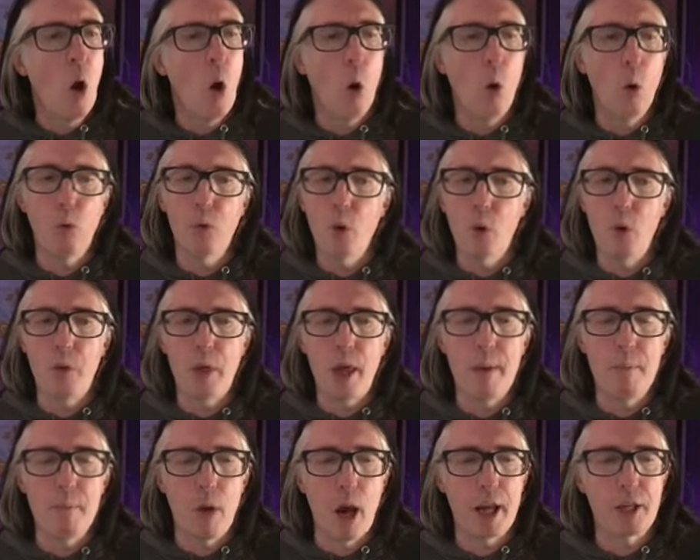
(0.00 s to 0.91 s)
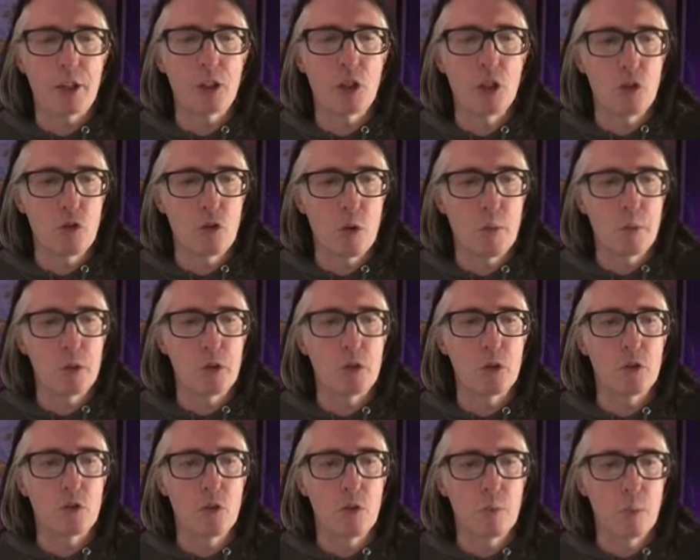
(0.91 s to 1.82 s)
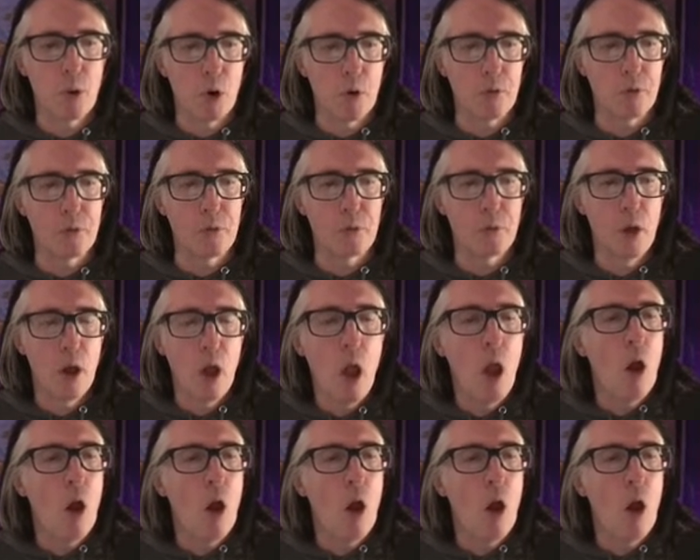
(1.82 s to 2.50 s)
although they might contribute to both.